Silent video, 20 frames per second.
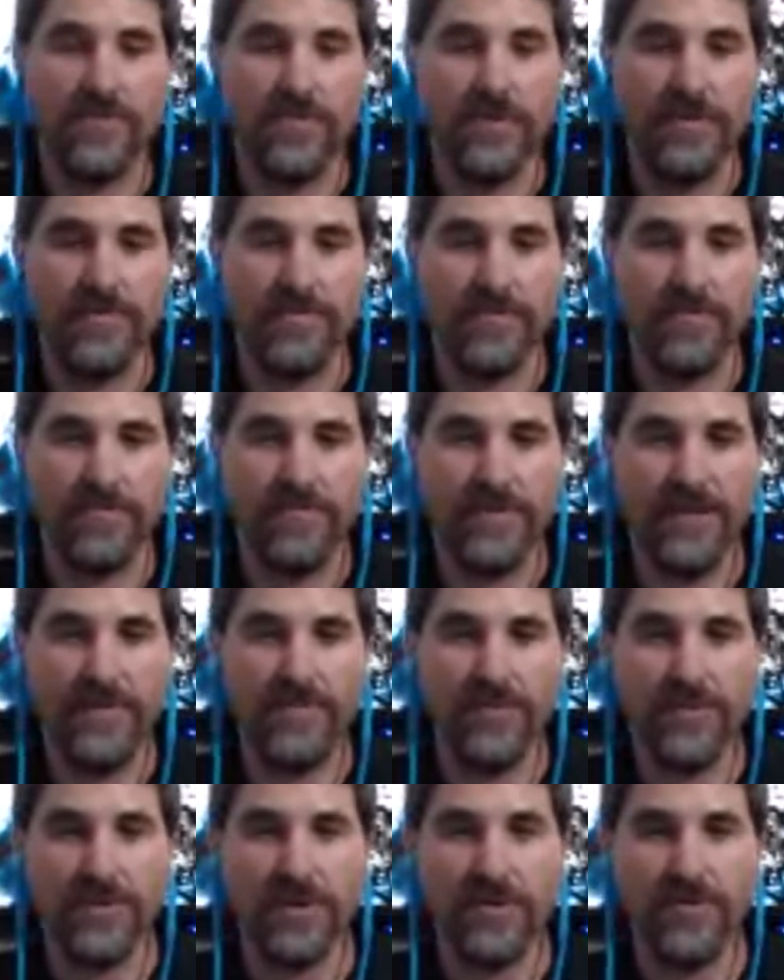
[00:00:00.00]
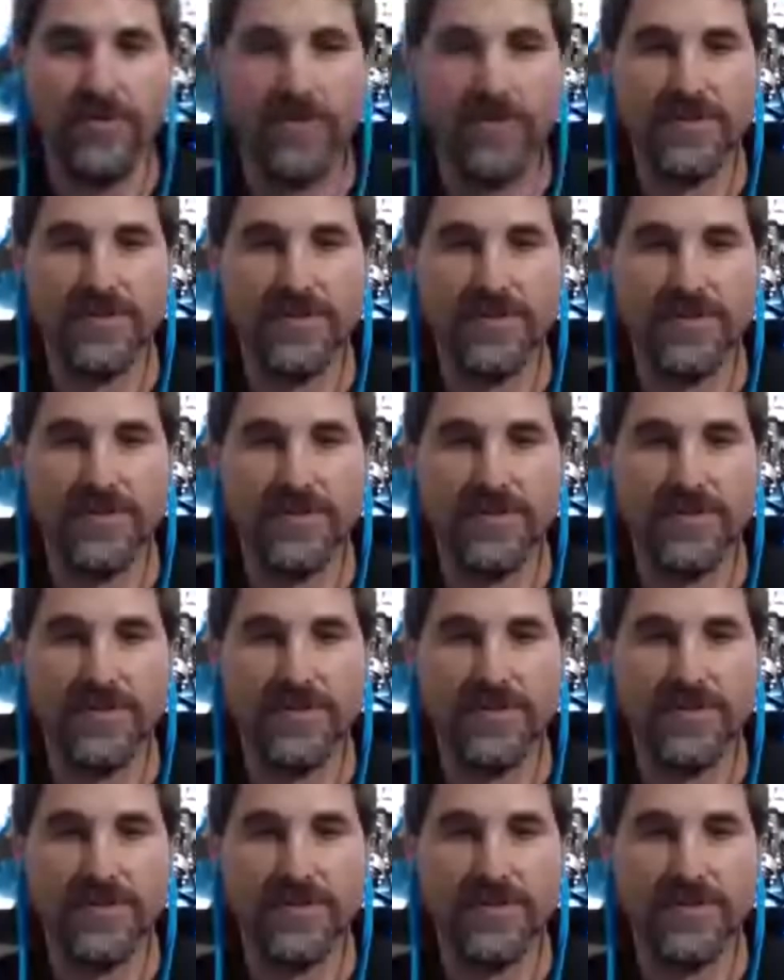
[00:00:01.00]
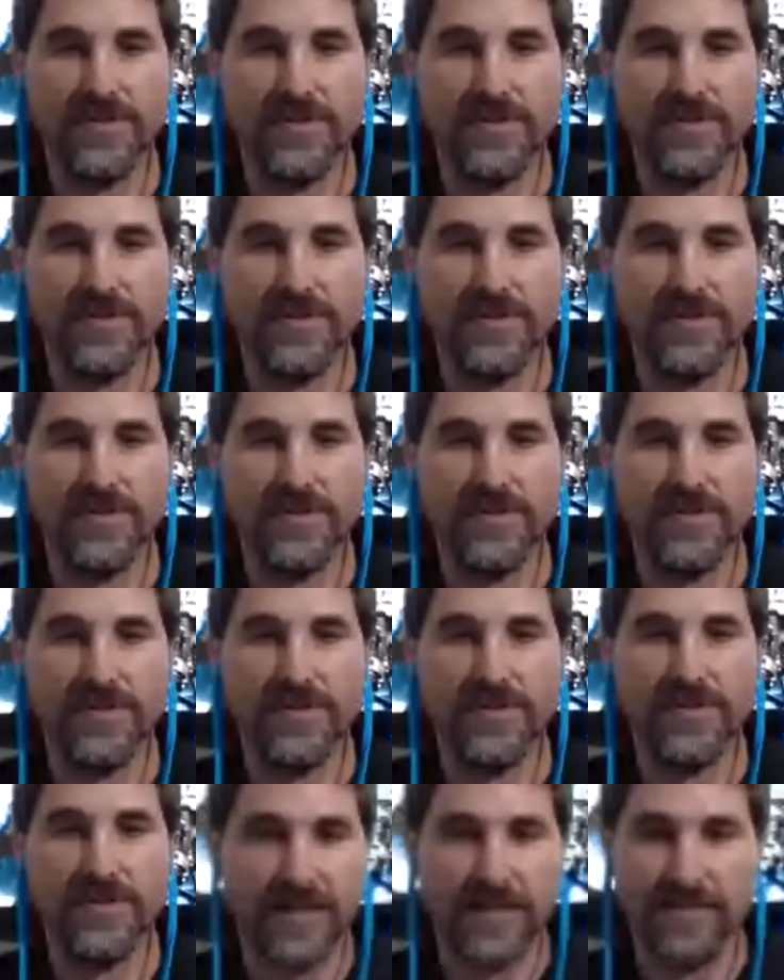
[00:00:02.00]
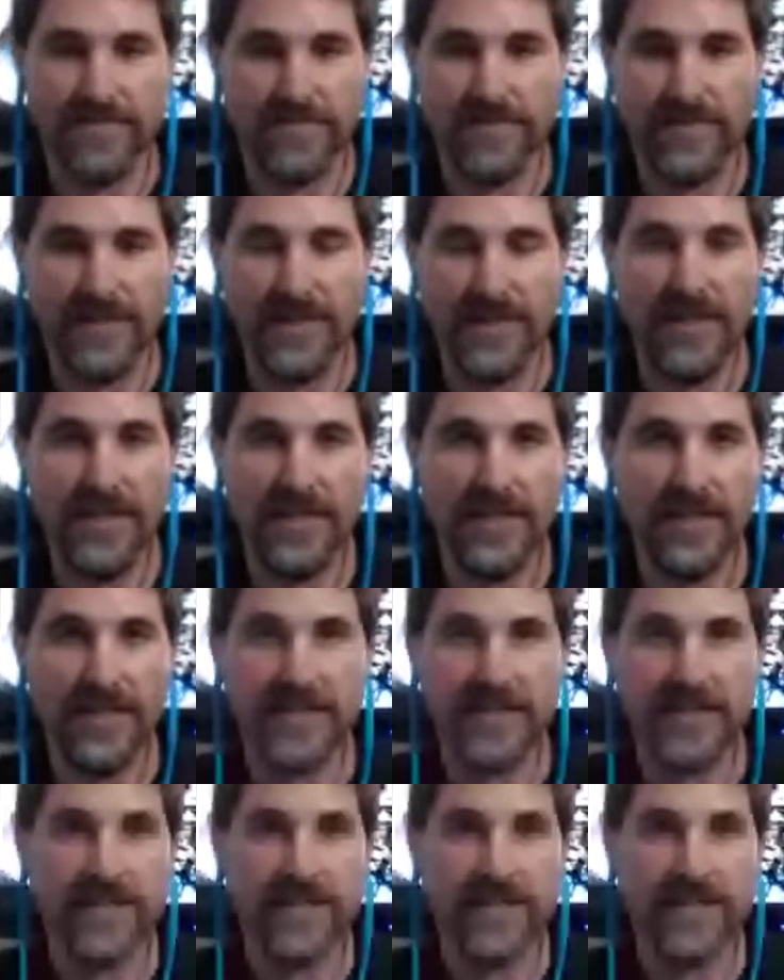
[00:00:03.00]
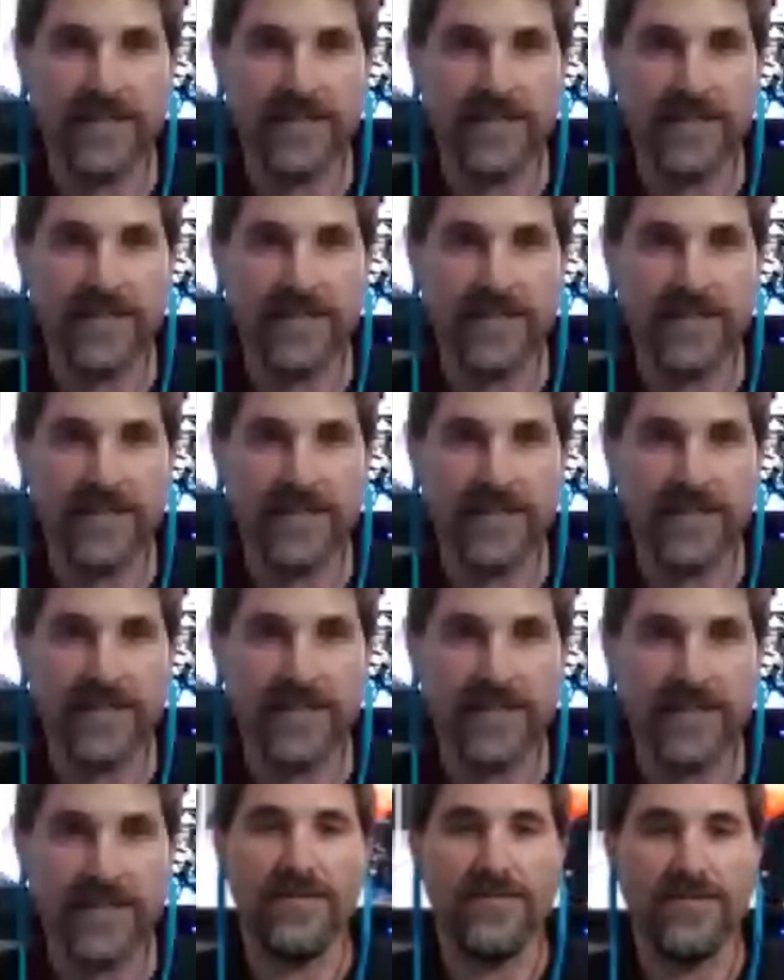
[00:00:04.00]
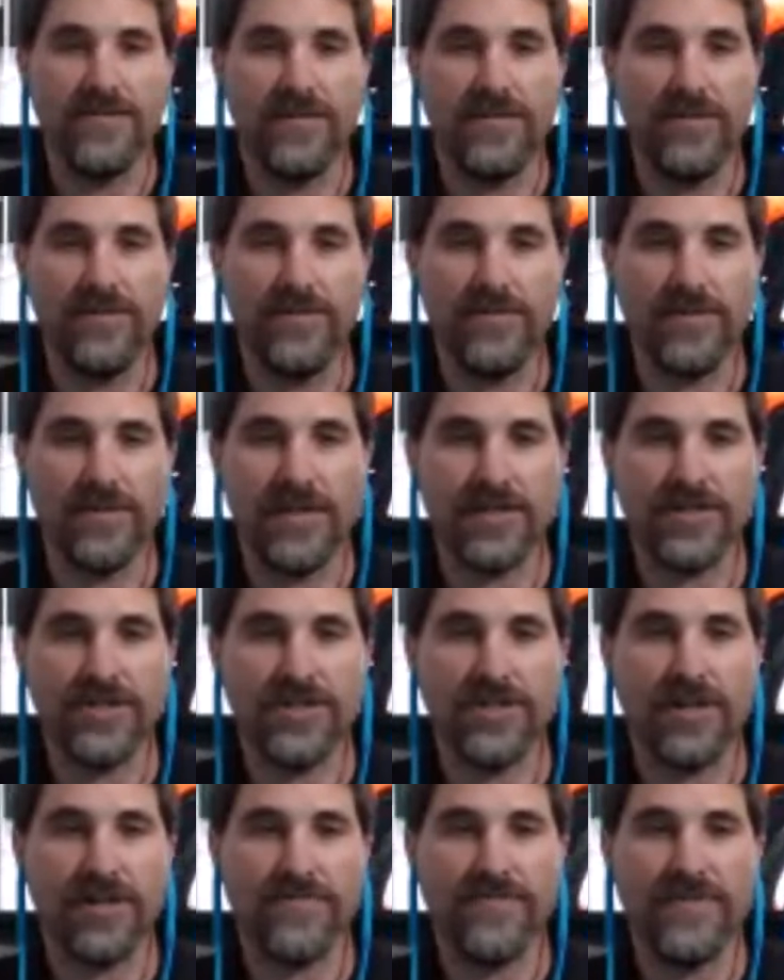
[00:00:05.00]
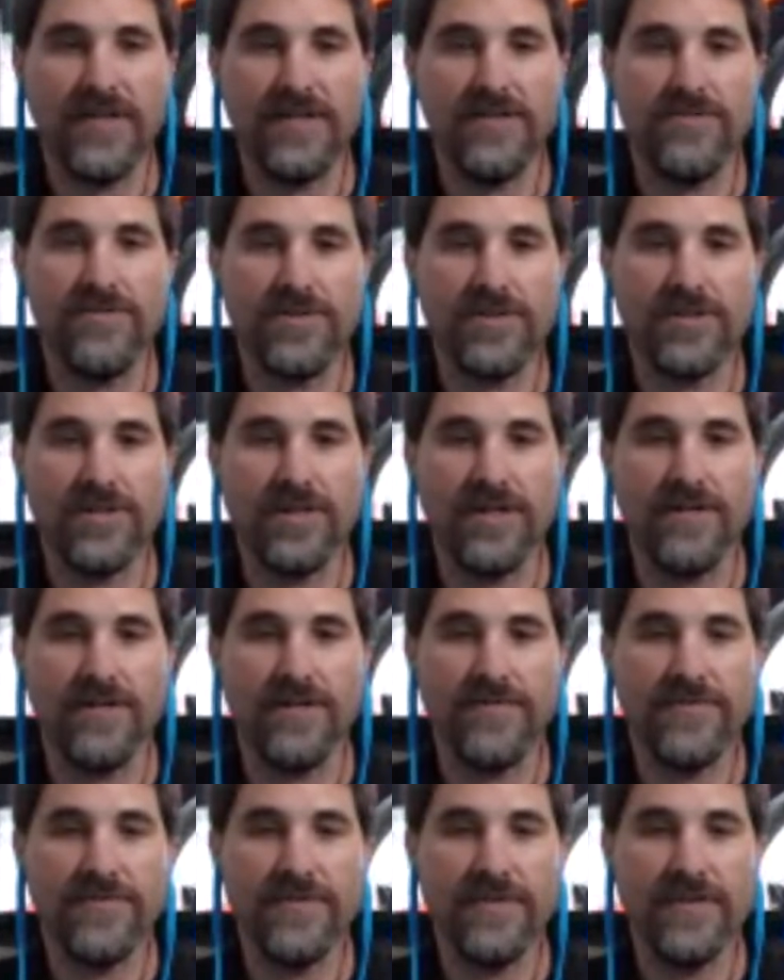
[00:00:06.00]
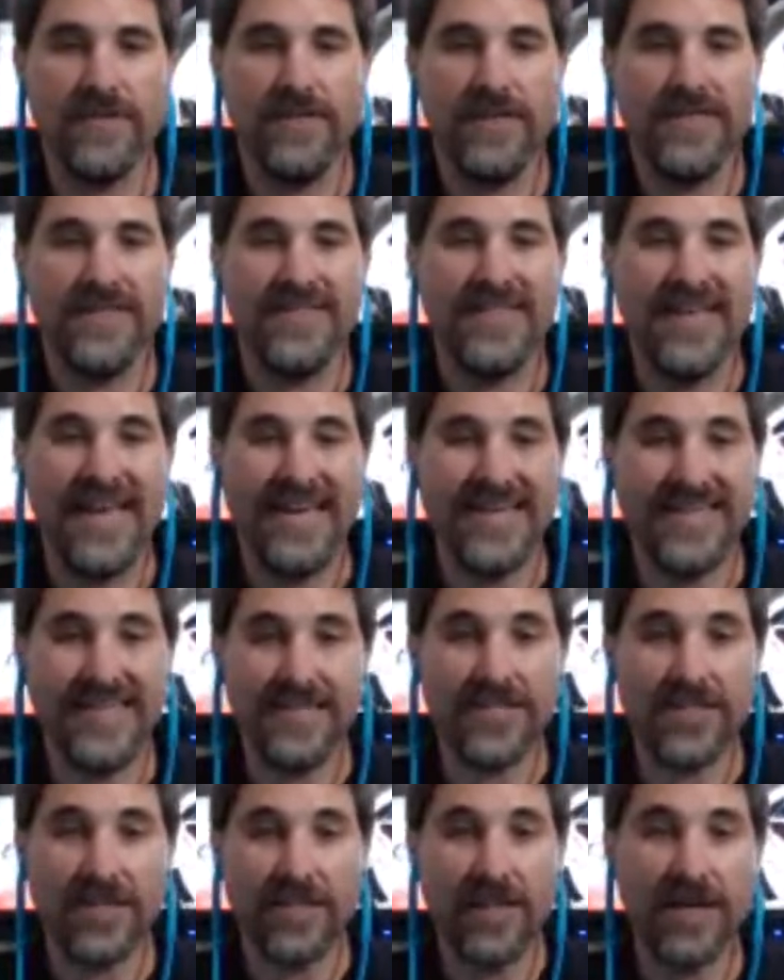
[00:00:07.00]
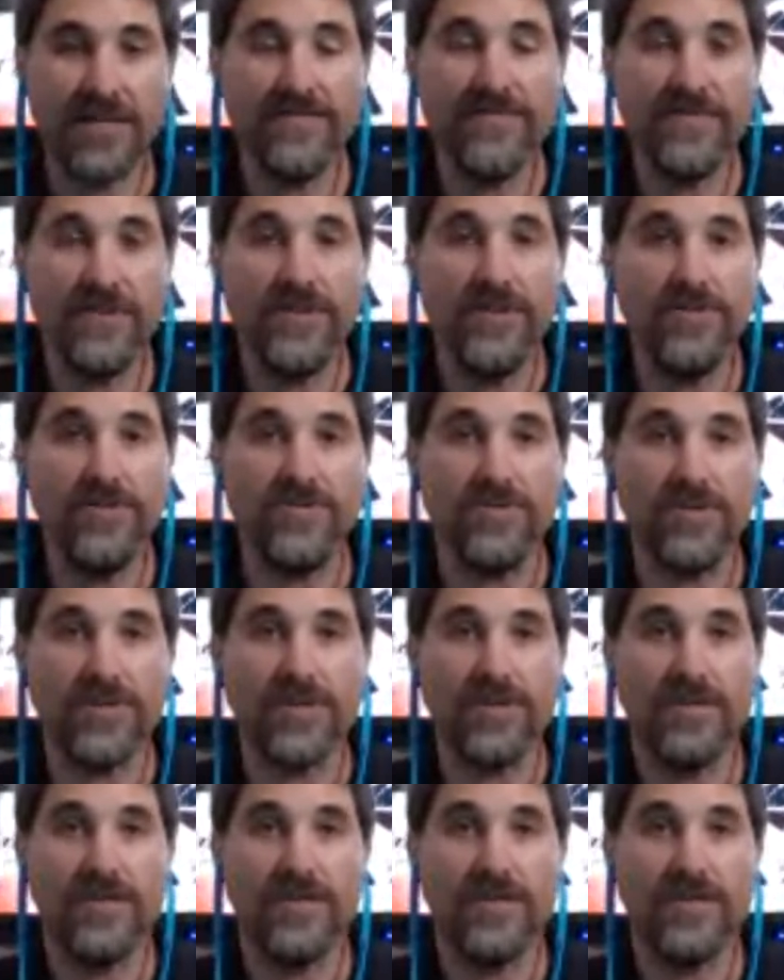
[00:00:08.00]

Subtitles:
When people go on there and they're willing to do that, act like idiots and do a lot of shock value stuff, that gets a lot of views.